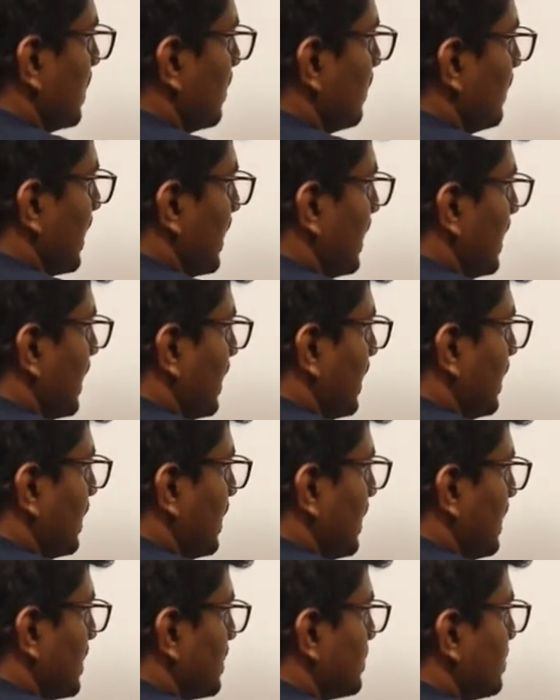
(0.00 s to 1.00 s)
And
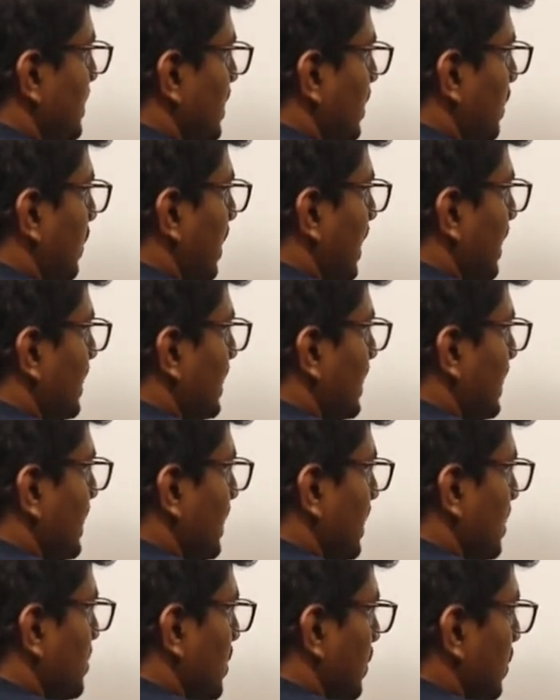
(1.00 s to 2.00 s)

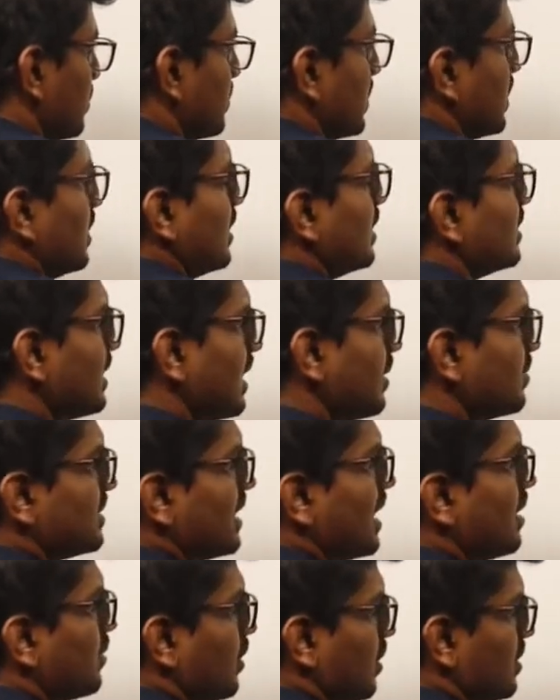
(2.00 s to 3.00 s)
TL above.
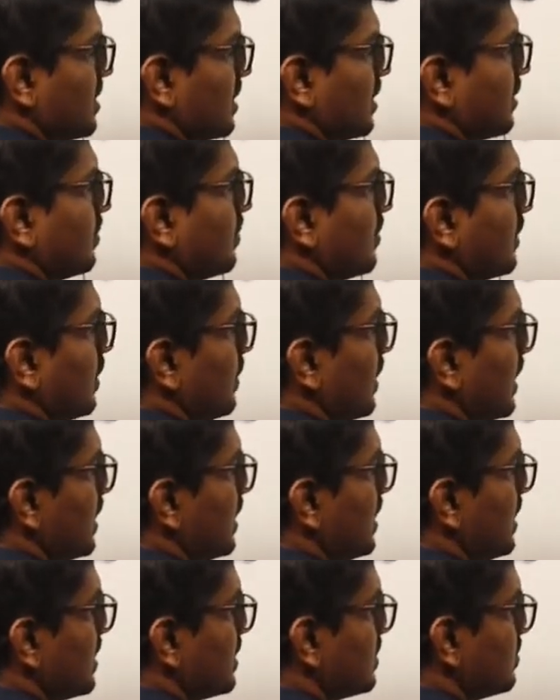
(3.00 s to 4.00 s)
Same logic.
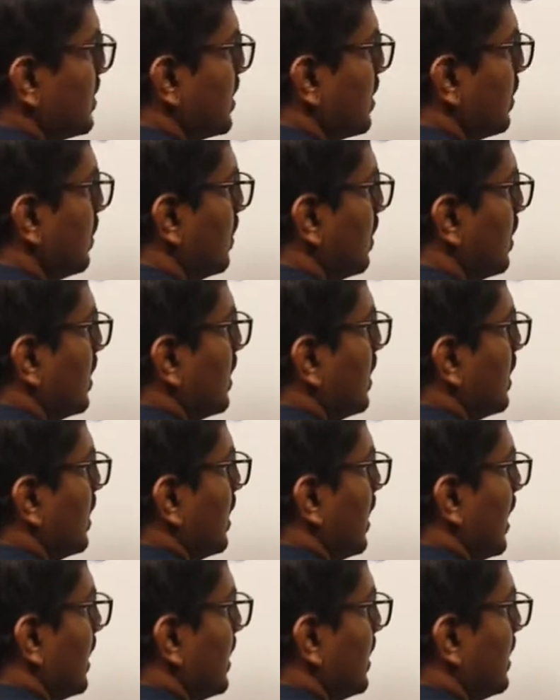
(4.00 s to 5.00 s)
Okay, TS below
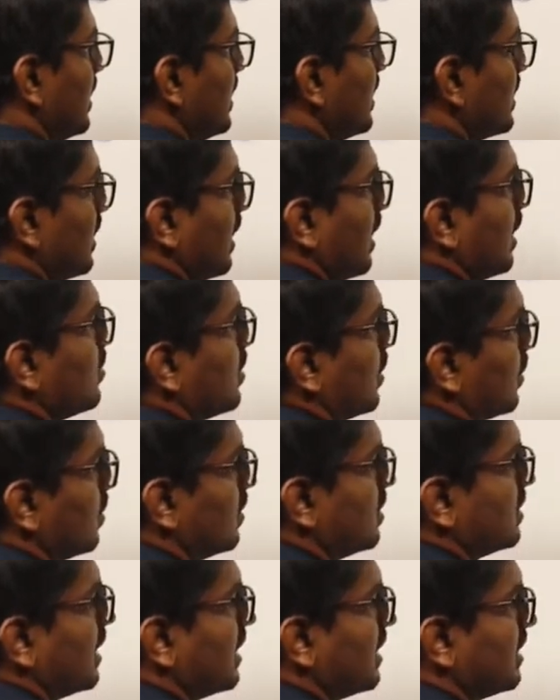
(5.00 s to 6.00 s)
and TL
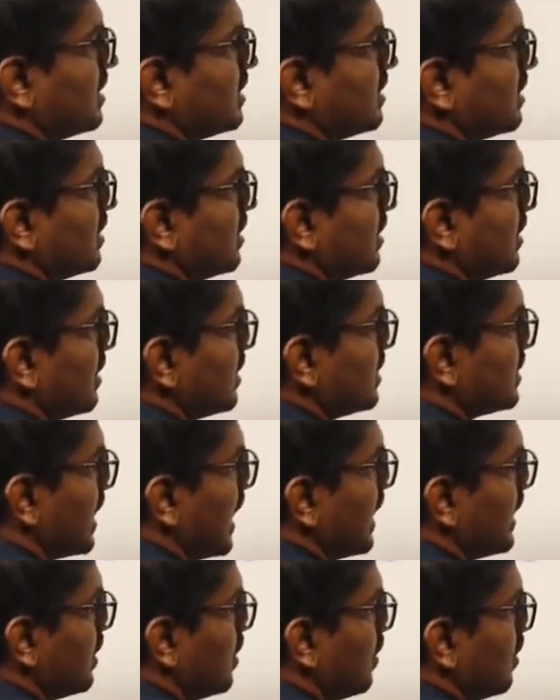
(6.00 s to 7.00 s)
above. That is
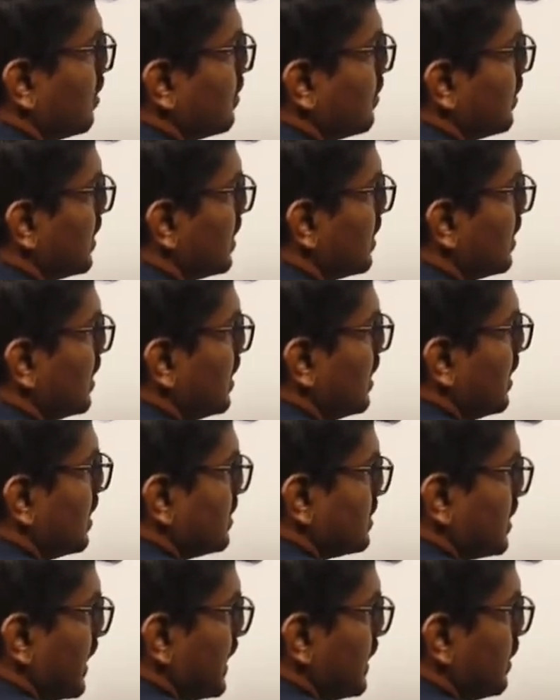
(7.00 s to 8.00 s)
starting of
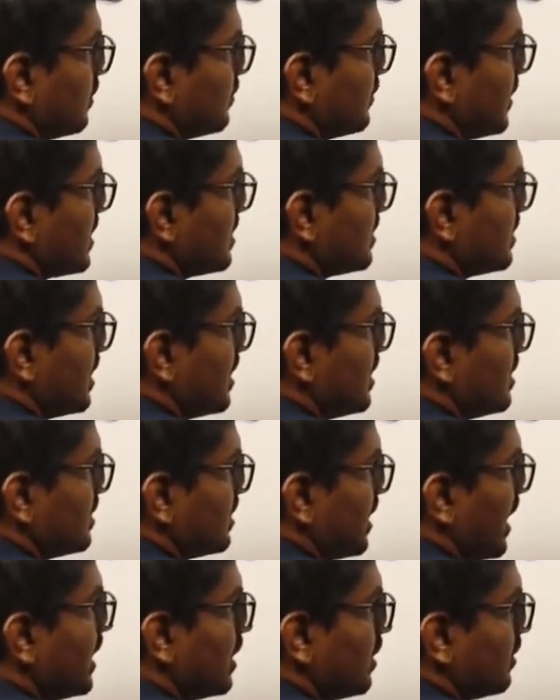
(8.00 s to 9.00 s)
phase change,
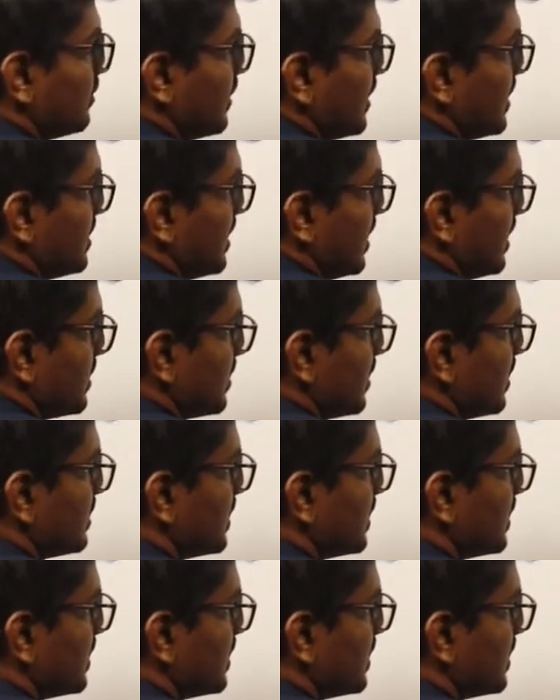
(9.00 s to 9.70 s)
end of phase change.